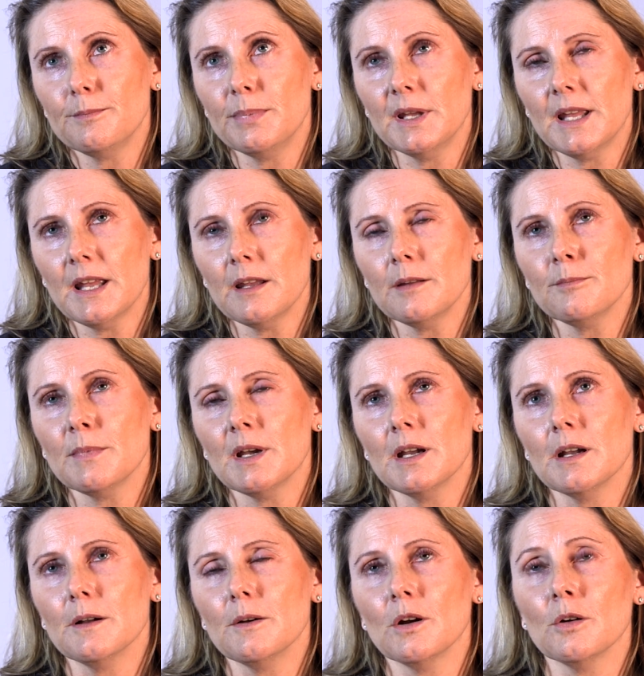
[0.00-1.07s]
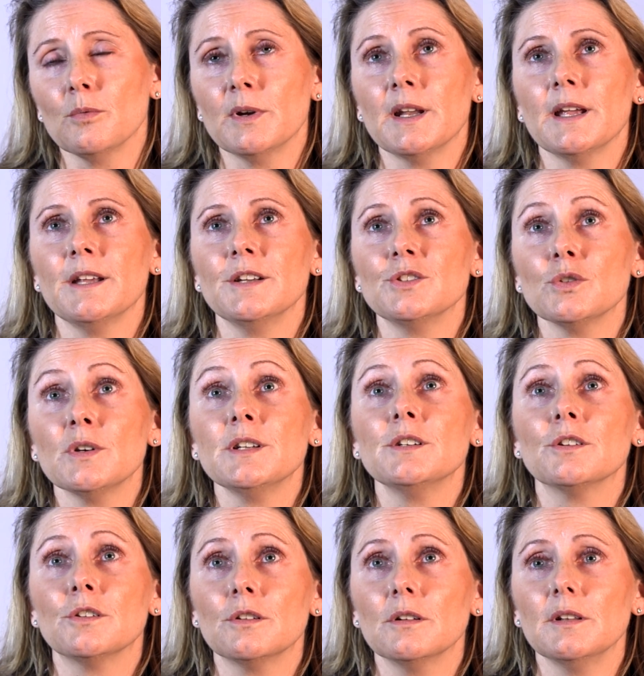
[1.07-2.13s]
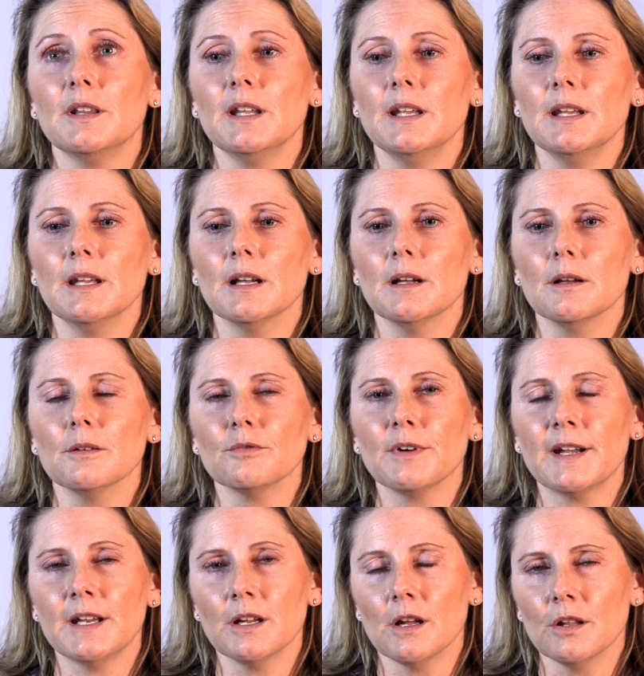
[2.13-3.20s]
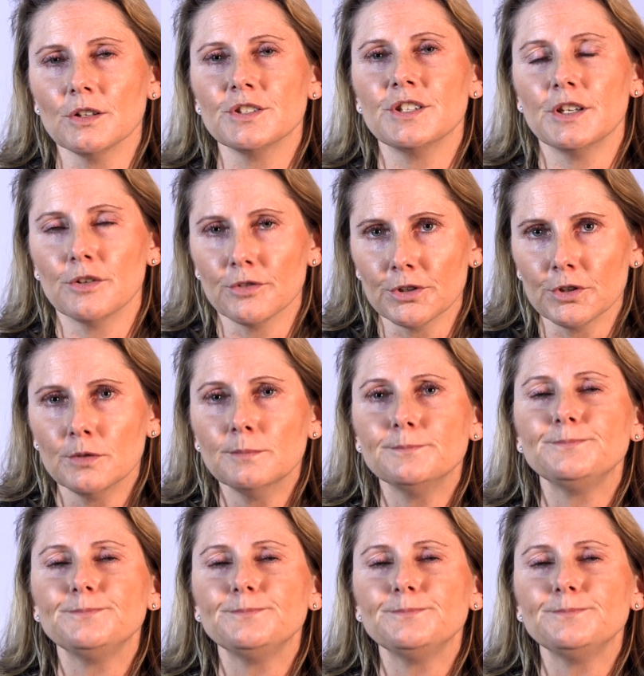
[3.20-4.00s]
became, when I joined the radiology group,